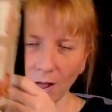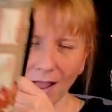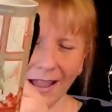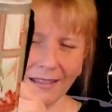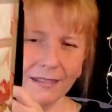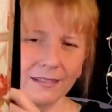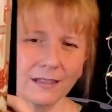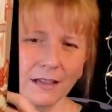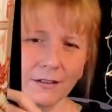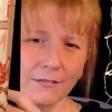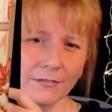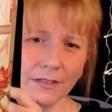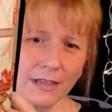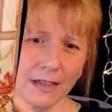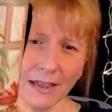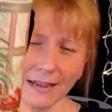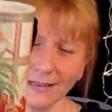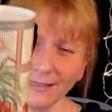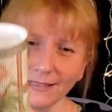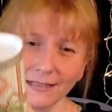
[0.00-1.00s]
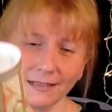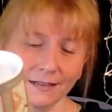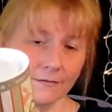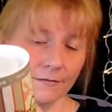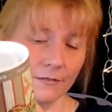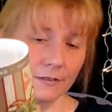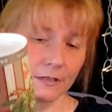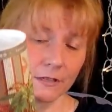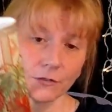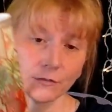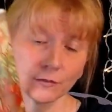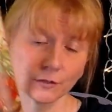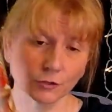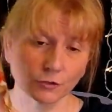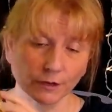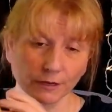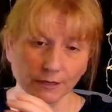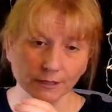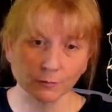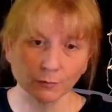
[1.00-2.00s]
I love the idea of this for
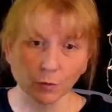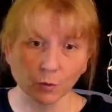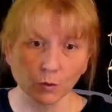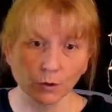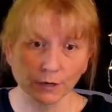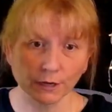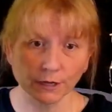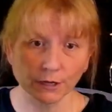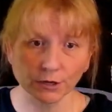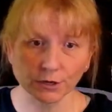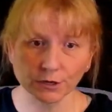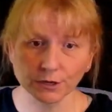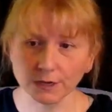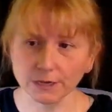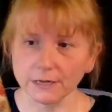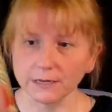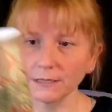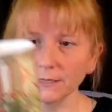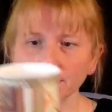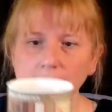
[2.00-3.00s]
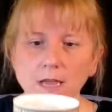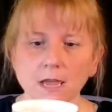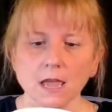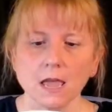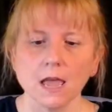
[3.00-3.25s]
transporting your kits.